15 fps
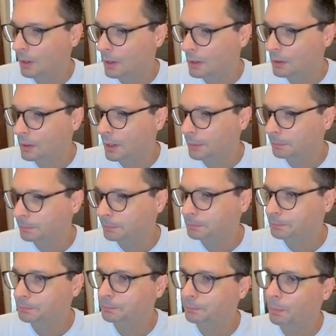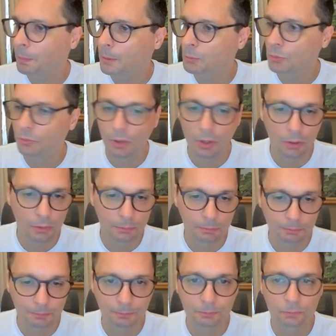Okay, let's move on.
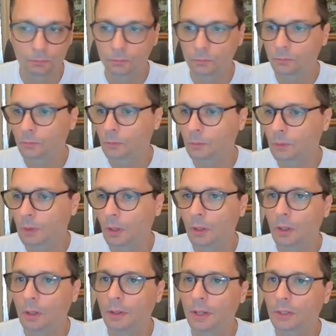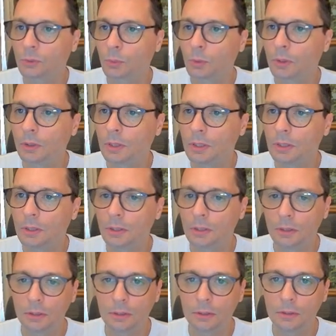Next one
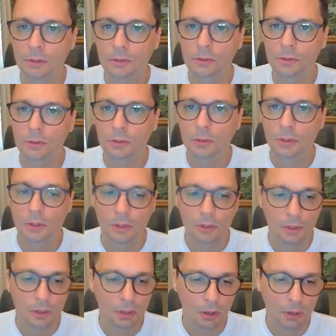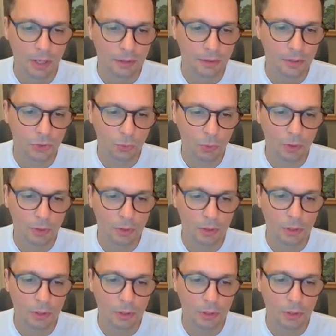is, okay, this one,